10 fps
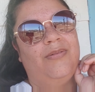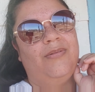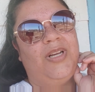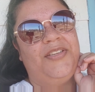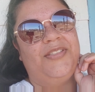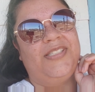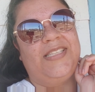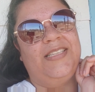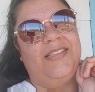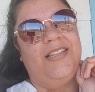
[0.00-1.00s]
while you
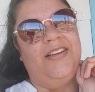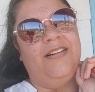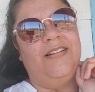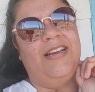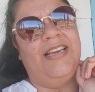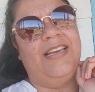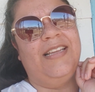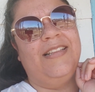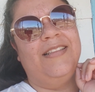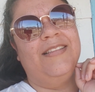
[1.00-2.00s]
sit there,
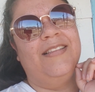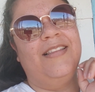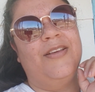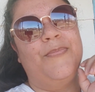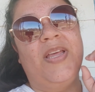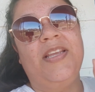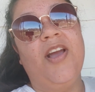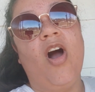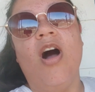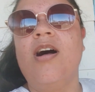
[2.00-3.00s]
and the many
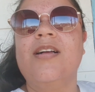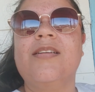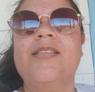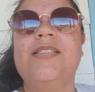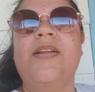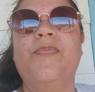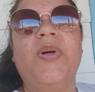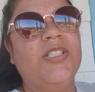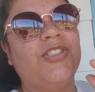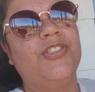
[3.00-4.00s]
hawks and
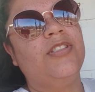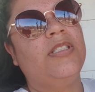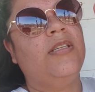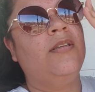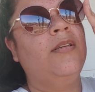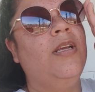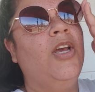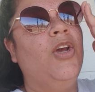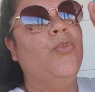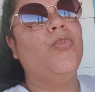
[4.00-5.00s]
buzzards and
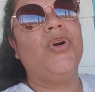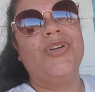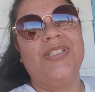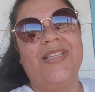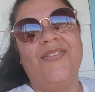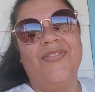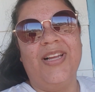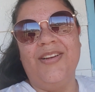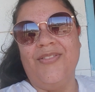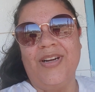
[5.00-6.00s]
birds that
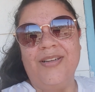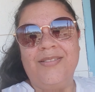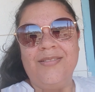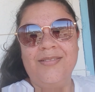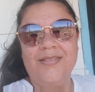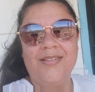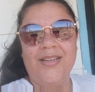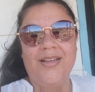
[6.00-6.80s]
fly around,